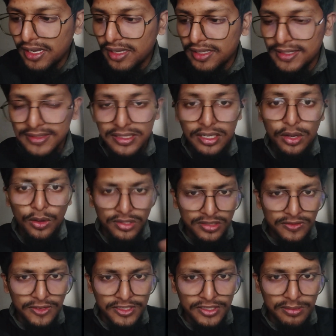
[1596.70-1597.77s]
is a cost
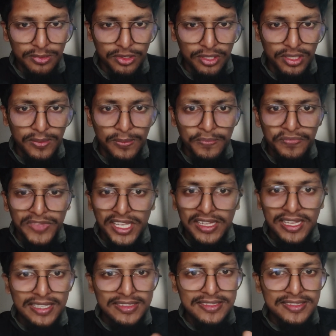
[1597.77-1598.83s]
function model
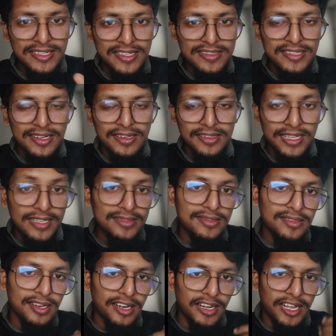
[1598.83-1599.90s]
that's
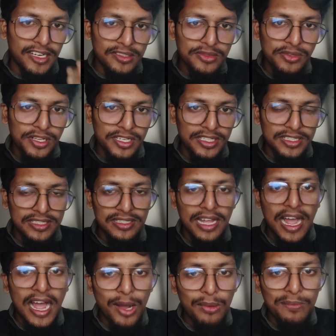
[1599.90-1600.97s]
calculate
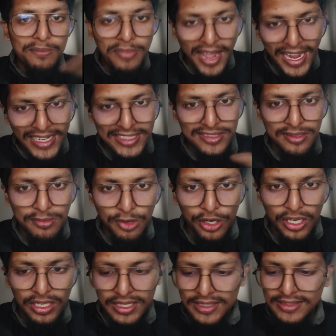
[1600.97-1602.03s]
how bad your
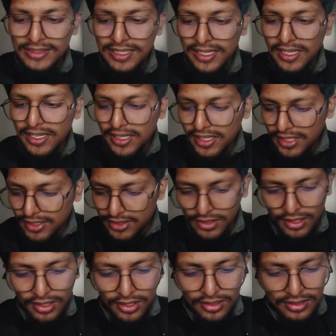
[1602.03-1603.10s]
model is.
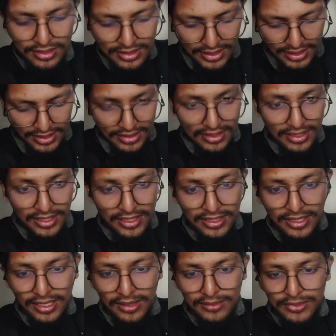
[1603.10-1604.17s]
So then
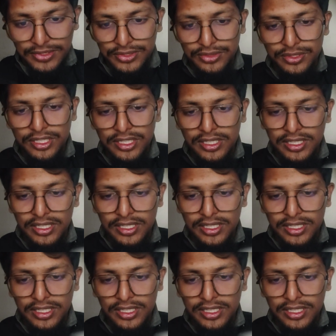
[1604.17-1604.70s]
it comes to the